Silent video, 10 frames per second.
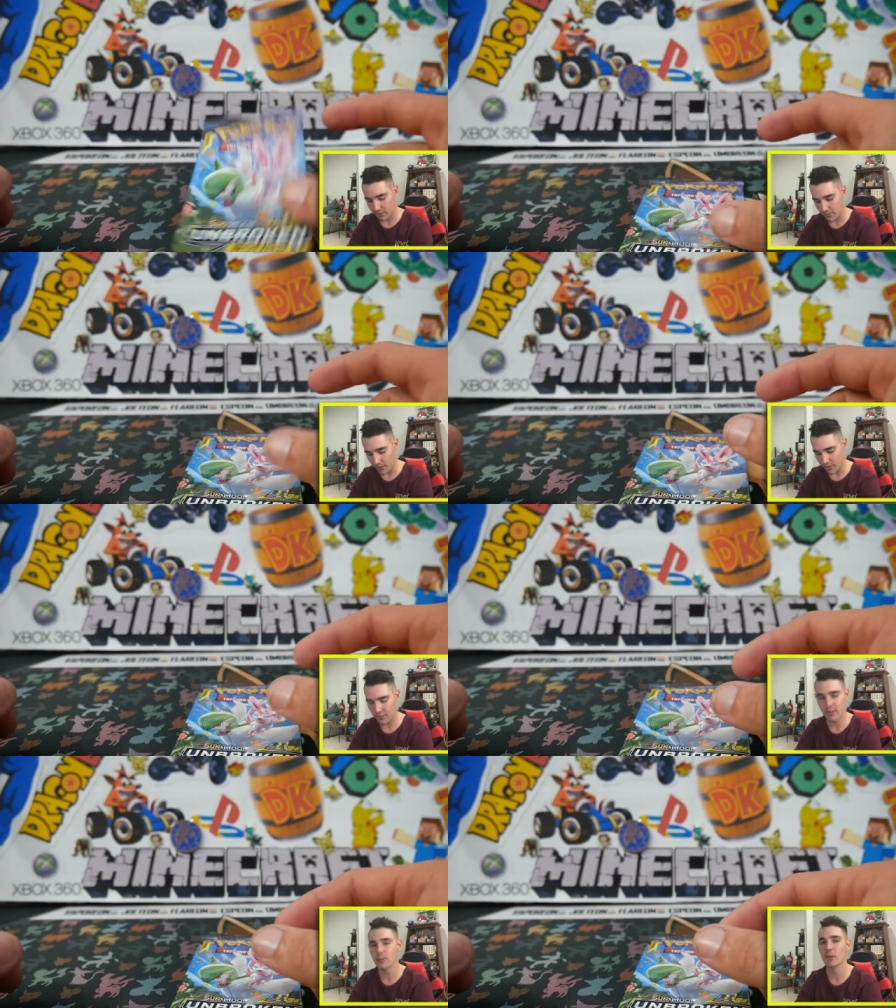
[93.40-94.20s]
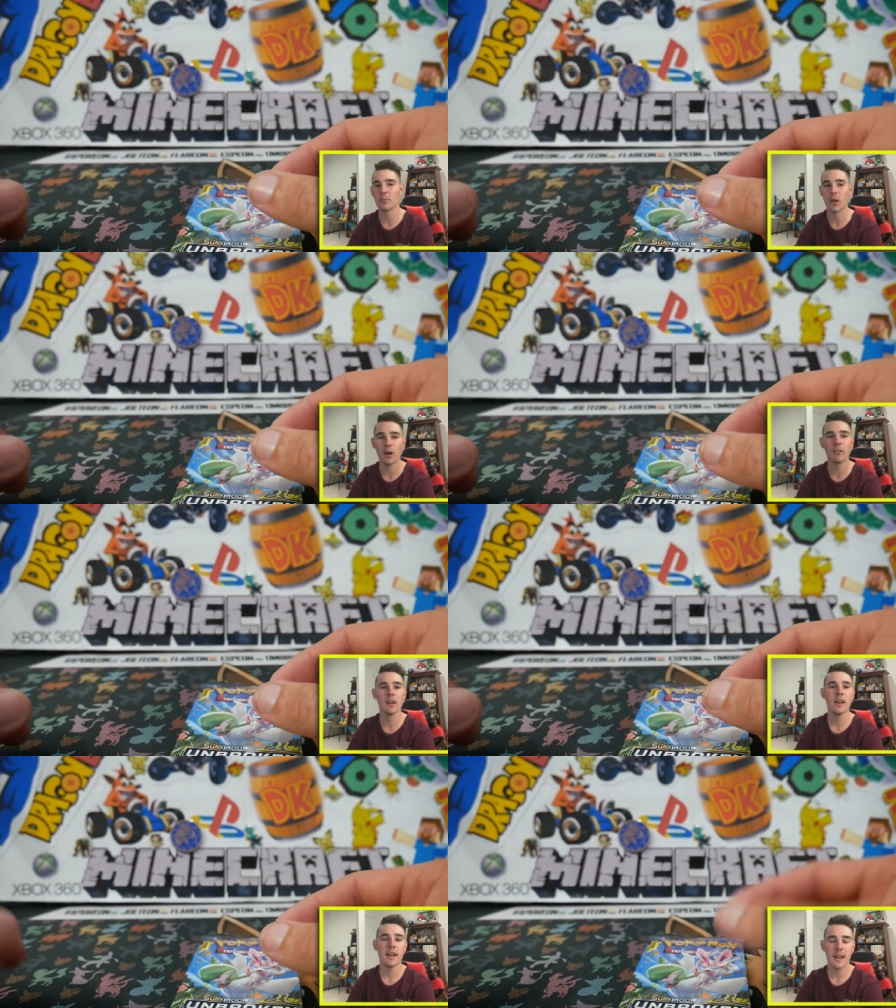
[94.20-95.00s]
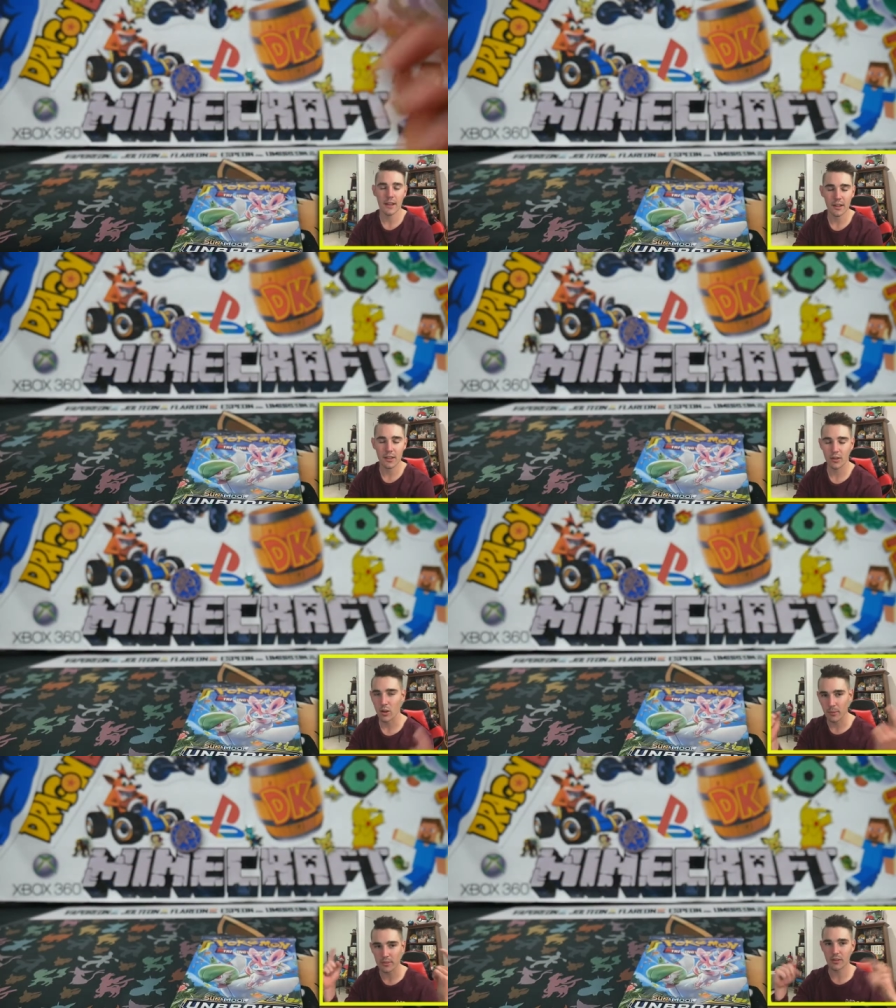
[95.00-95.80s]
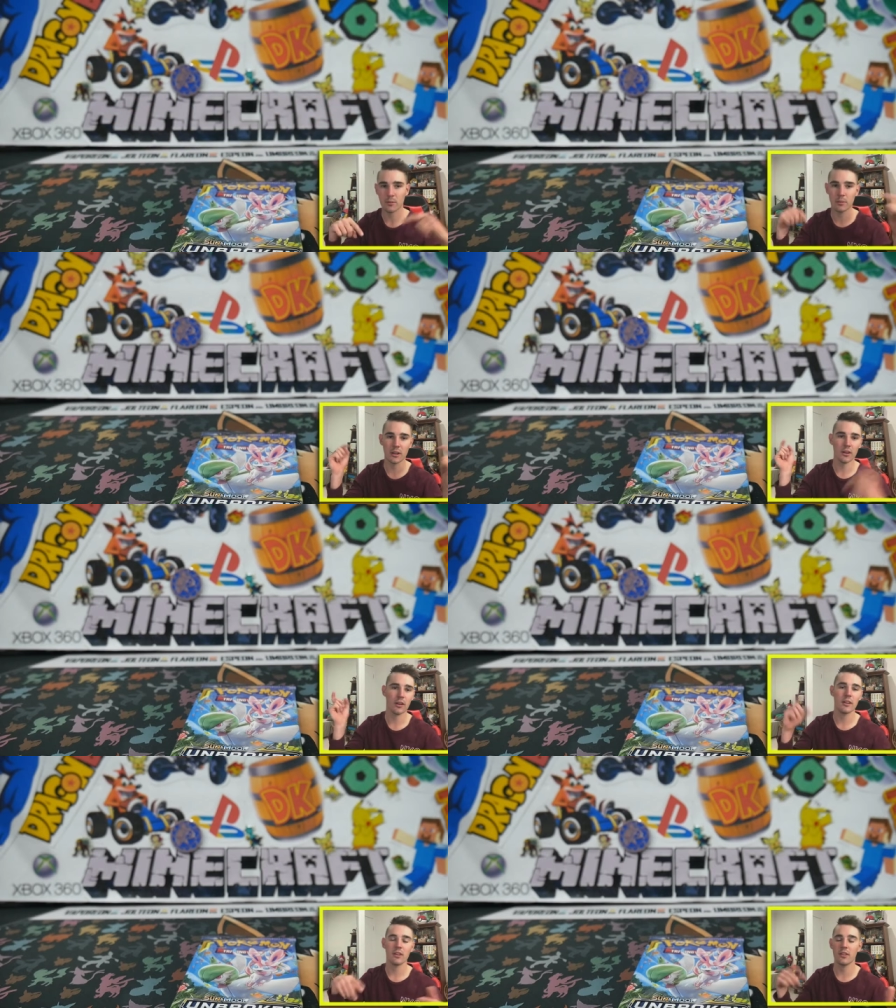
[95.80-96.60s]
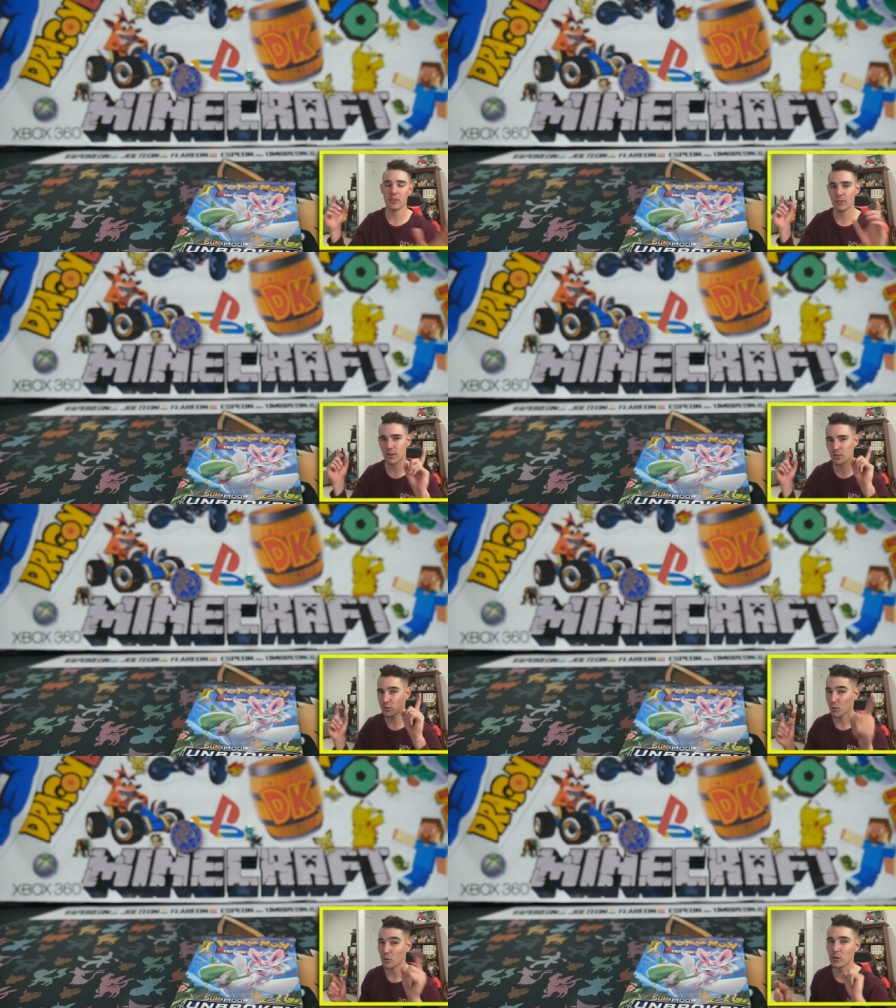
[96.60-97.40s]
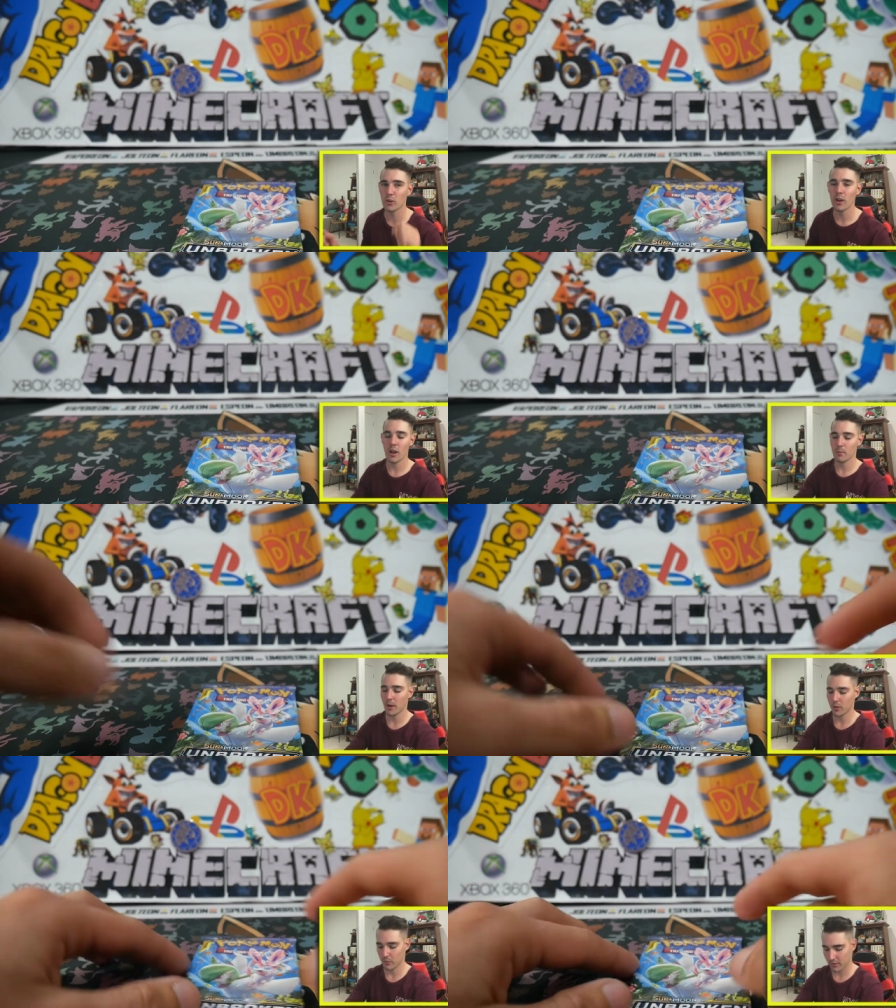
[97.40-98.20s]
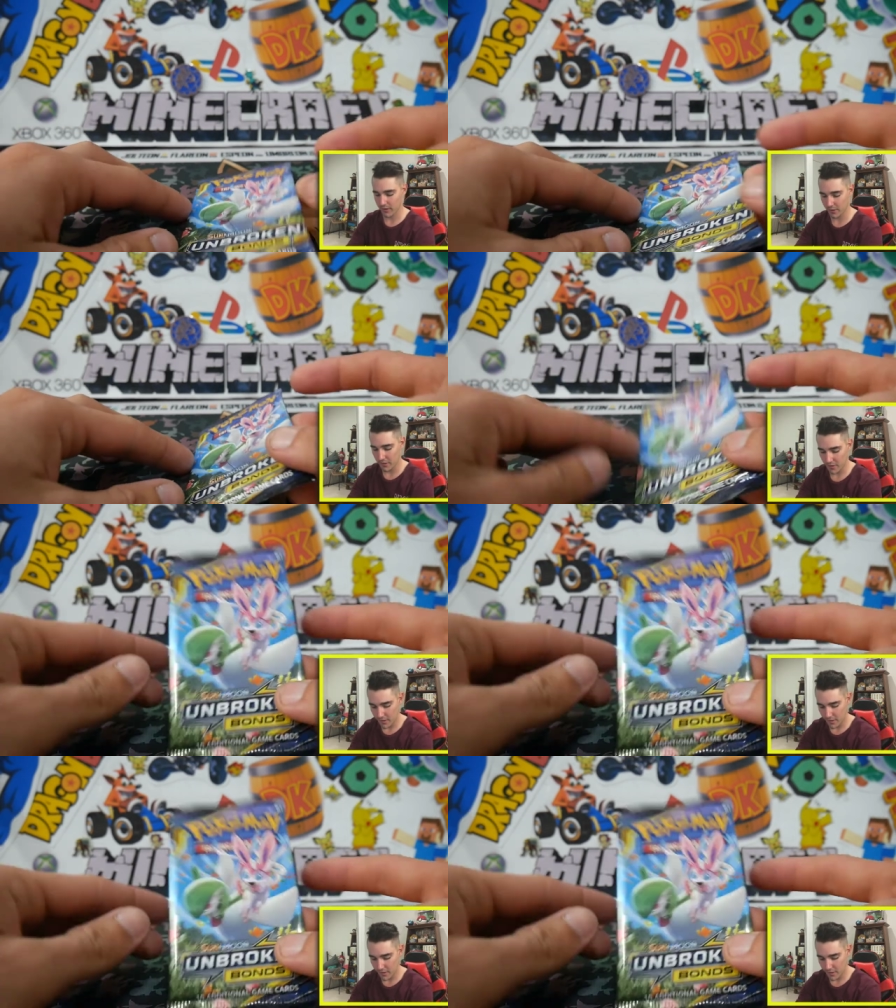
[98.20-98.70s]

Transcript: so go give him some love in the comment section below. This video is for you, my good friend.